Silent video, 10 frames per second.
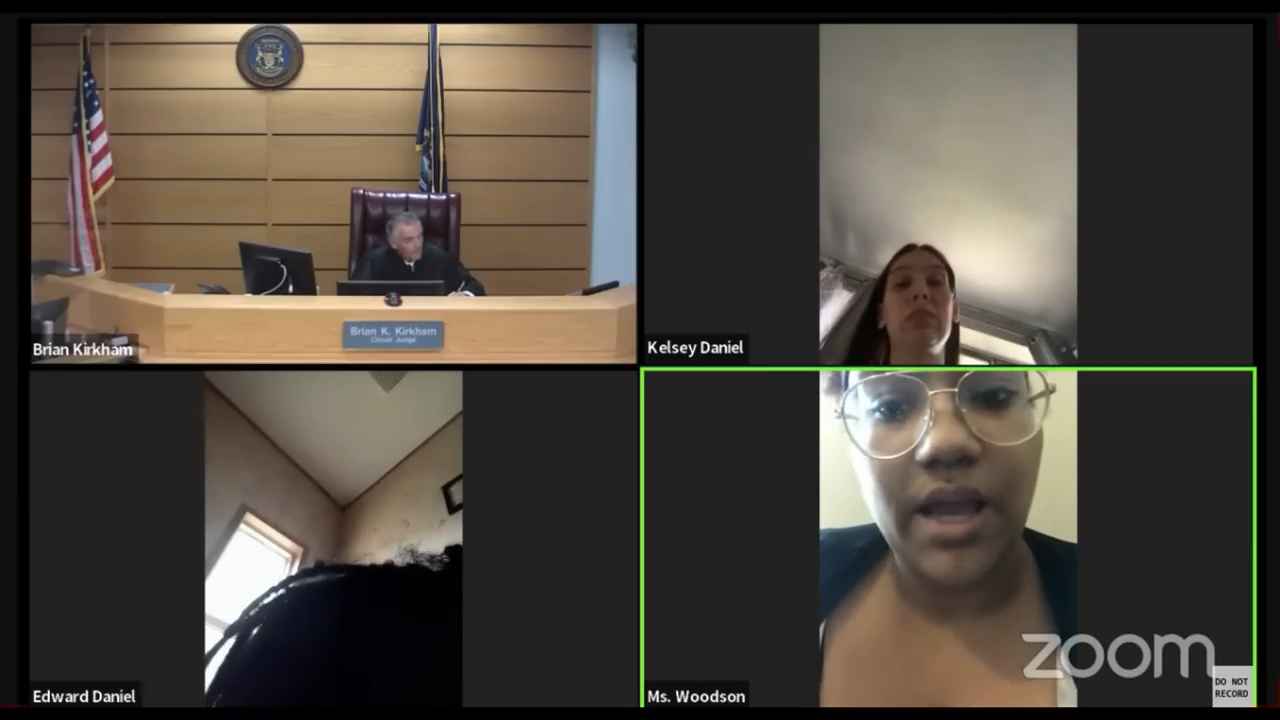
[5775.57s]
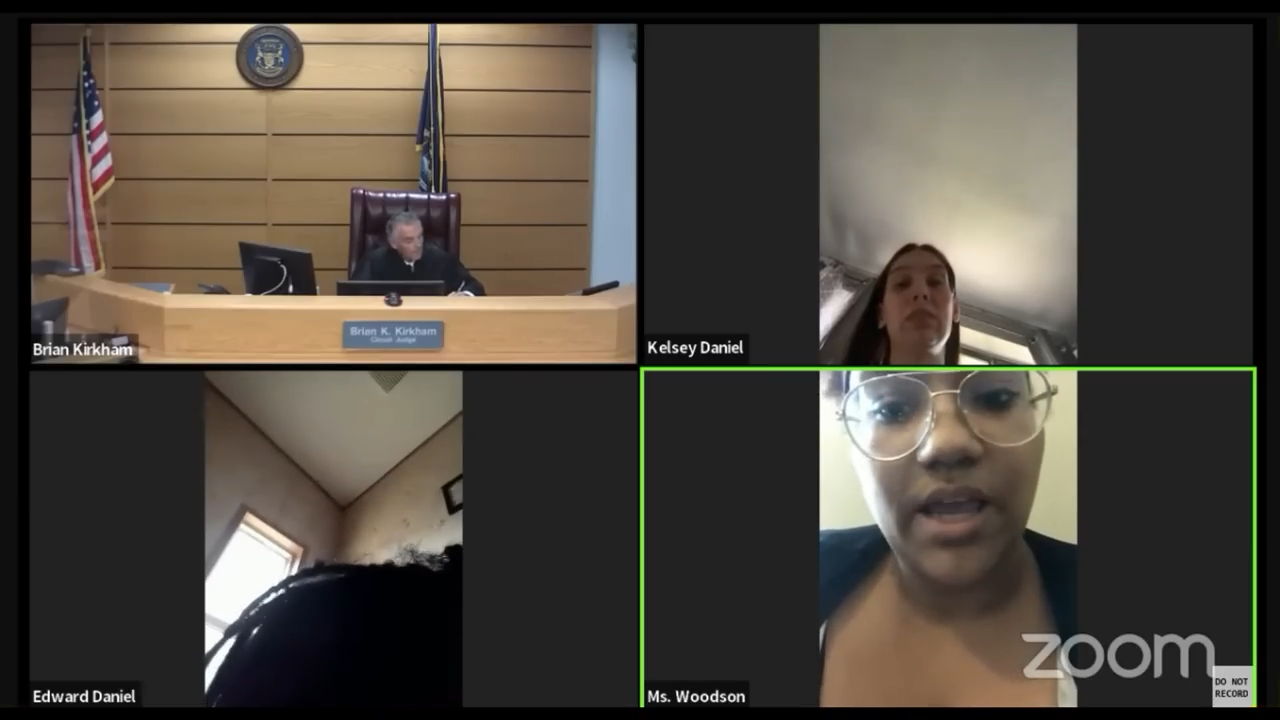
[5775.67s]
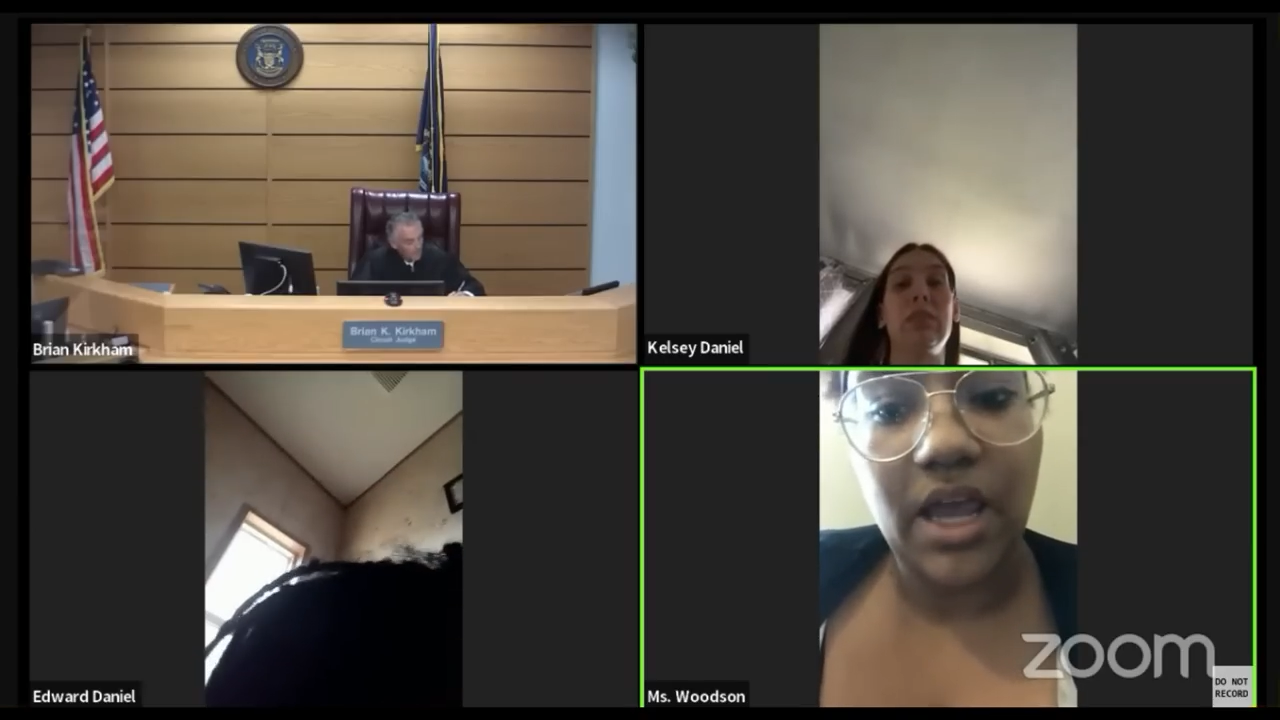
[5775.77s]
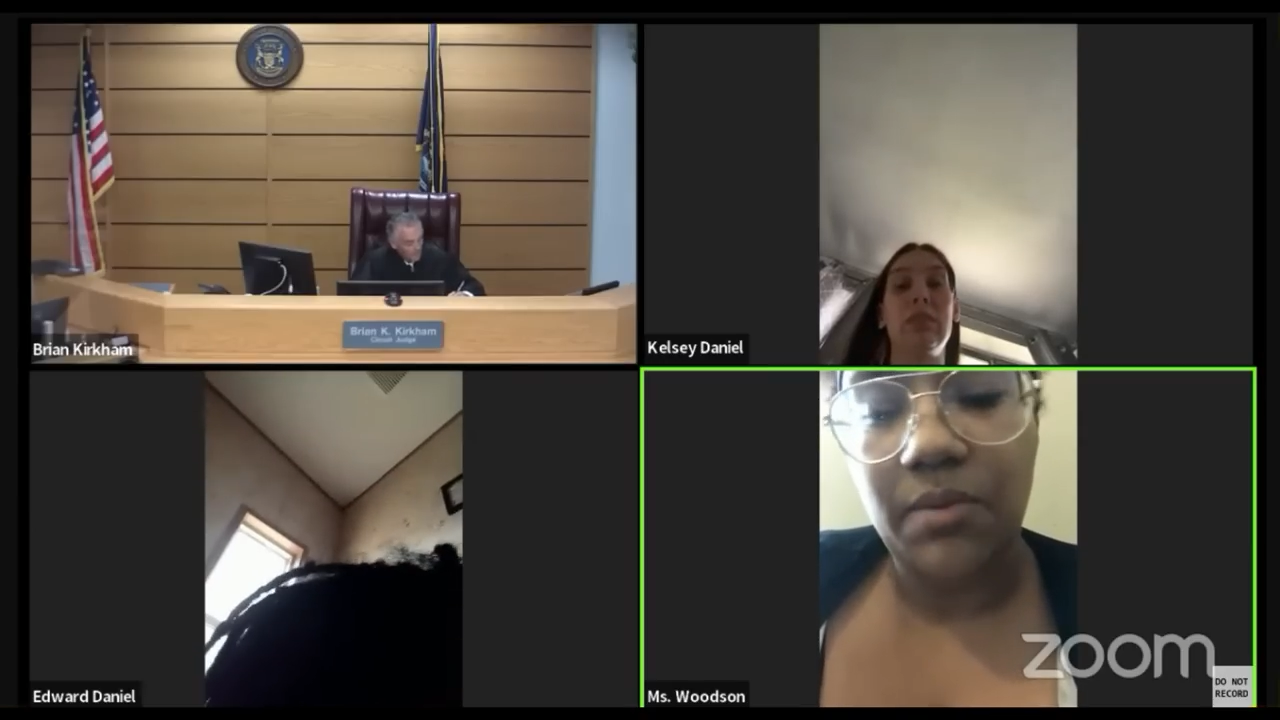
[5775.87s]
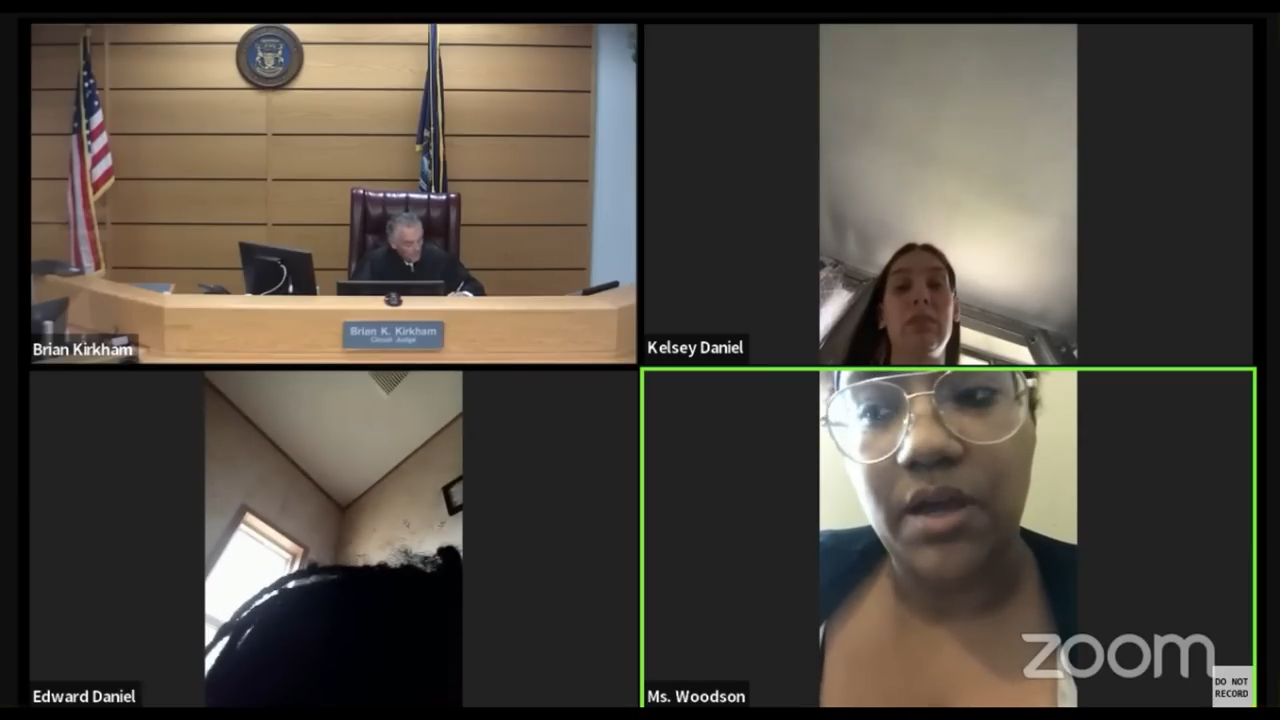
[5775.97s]
I
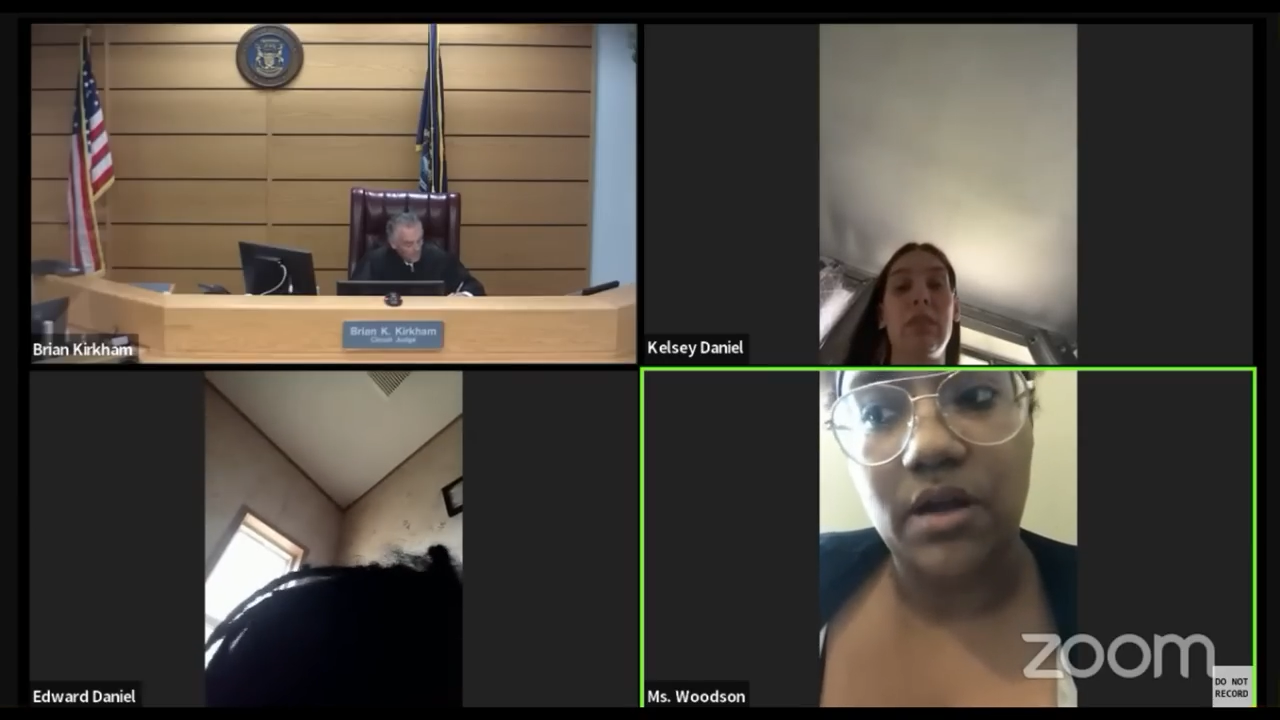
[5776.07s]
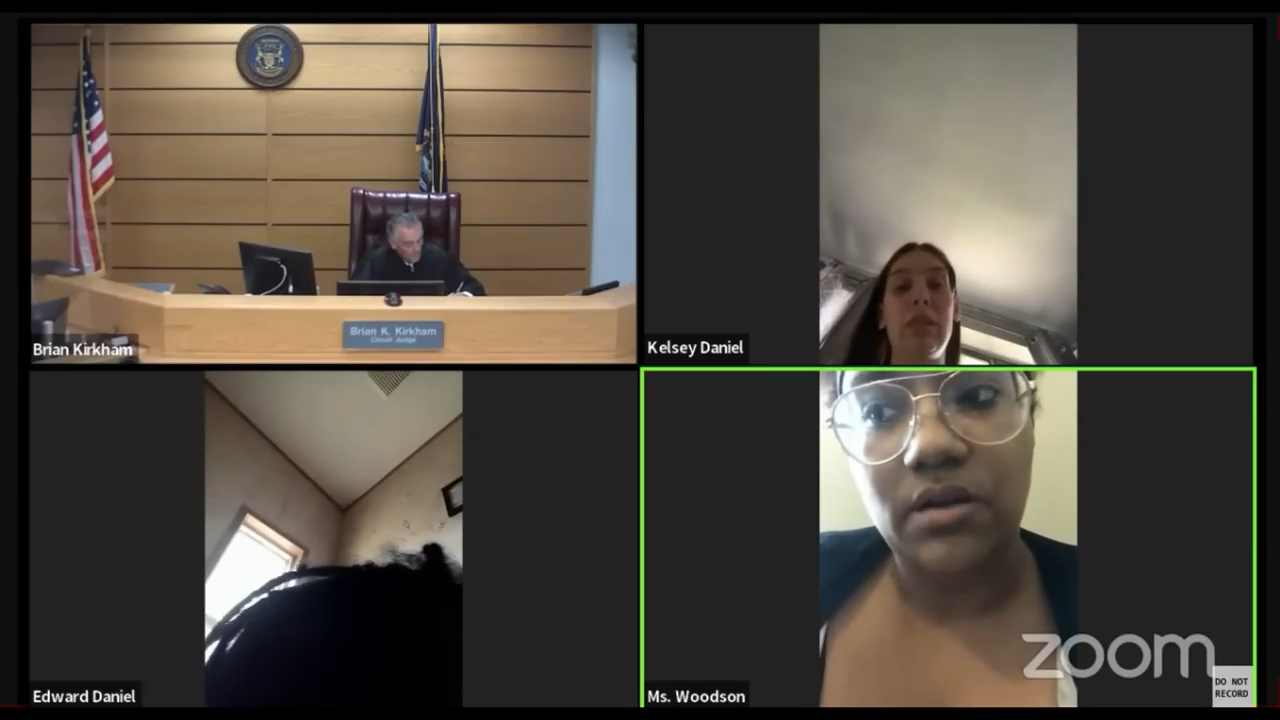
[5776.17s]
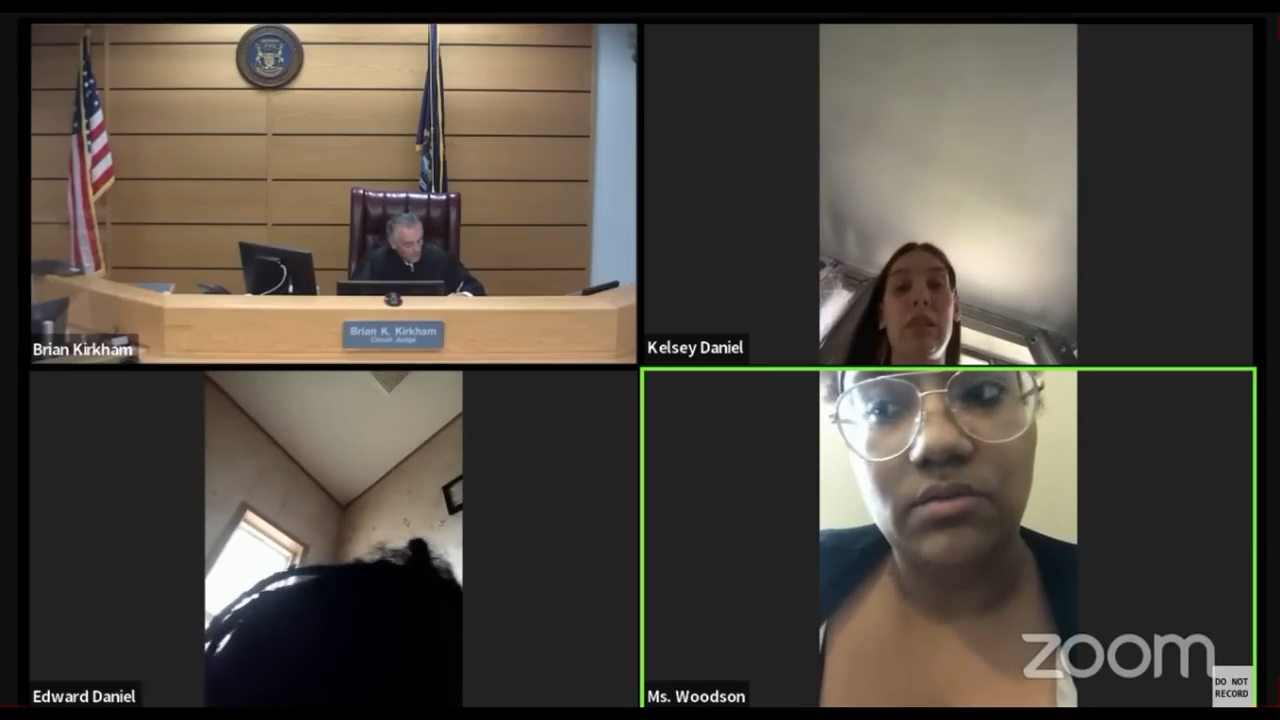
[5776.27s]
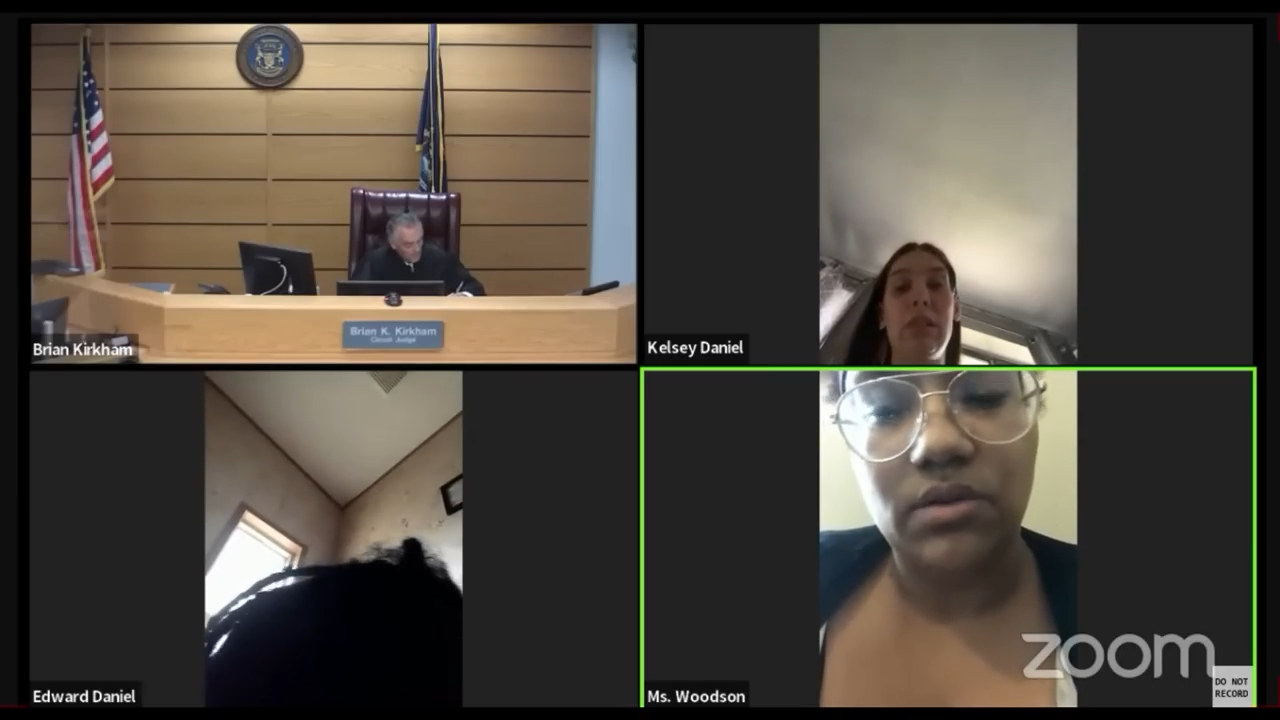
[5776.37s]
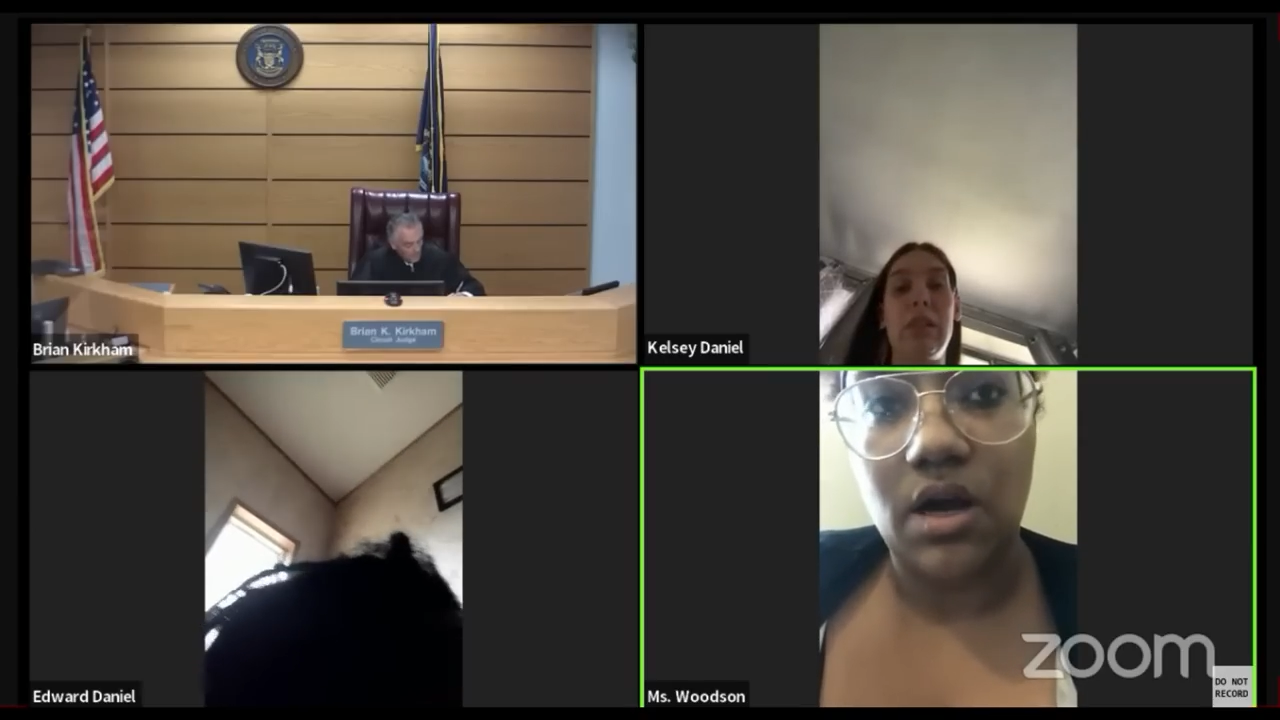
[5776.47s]
came here.